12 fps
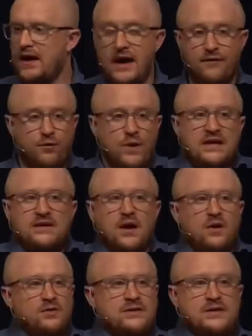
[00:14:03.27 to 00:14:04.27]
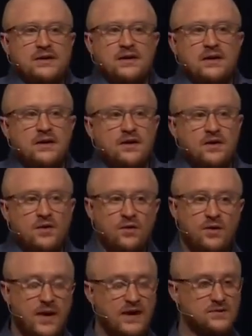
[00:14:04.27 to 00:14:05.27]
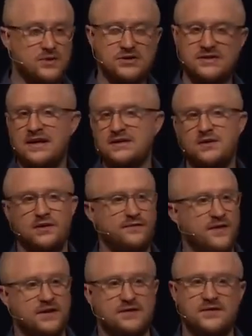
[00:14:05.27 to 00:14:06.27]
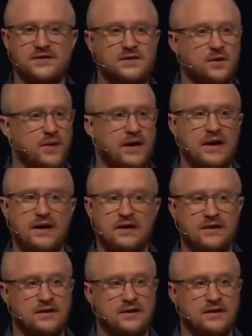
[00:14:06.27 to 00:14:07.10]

If we don't, we might as well just kiss our effectiveness goodbye.